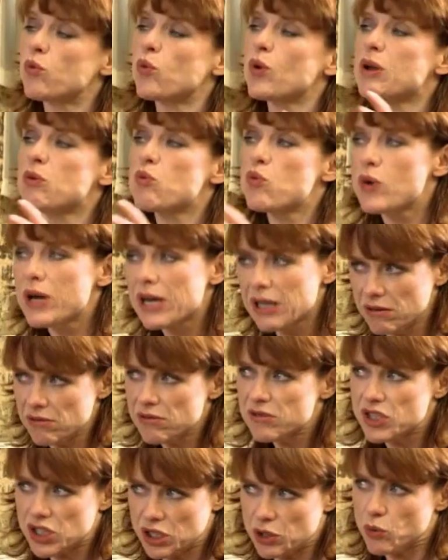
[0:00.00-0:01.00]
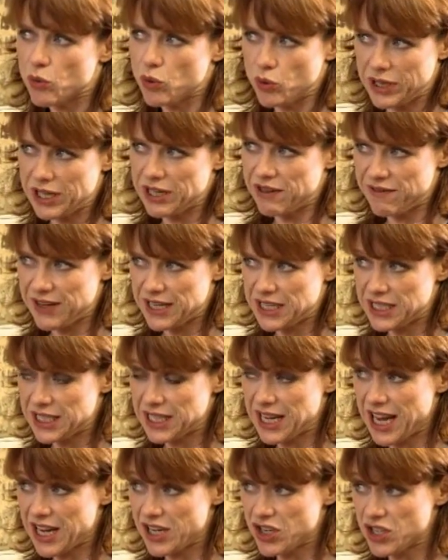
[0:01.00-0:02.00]
we will do all the
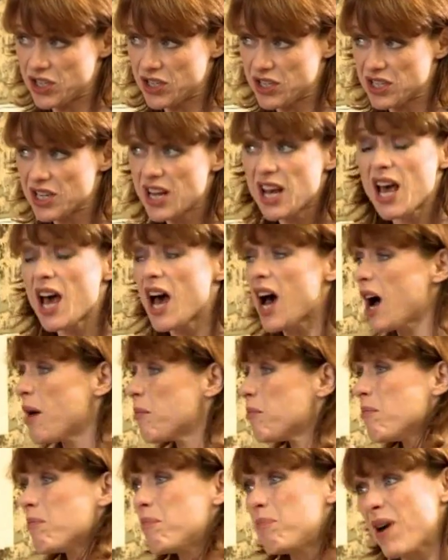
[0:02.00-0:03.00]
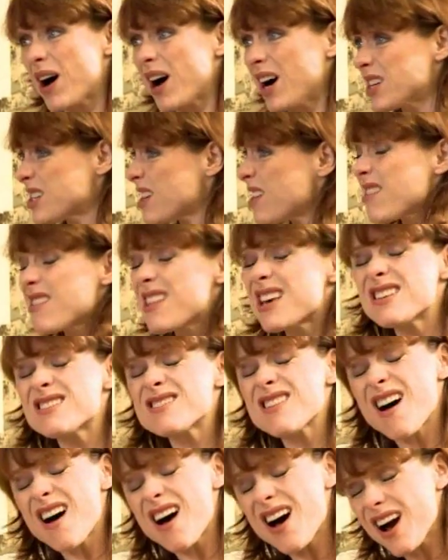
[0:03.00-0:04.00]
investigations. But
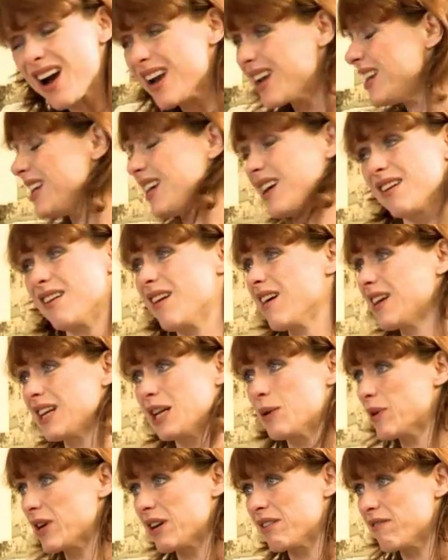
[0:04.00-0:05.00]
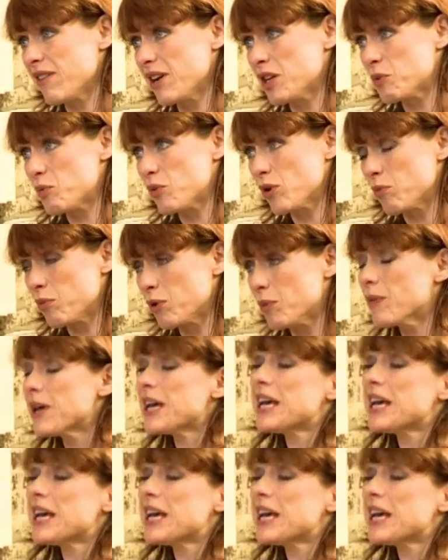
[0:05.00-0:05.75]
highly unlikely we're going to find a problem.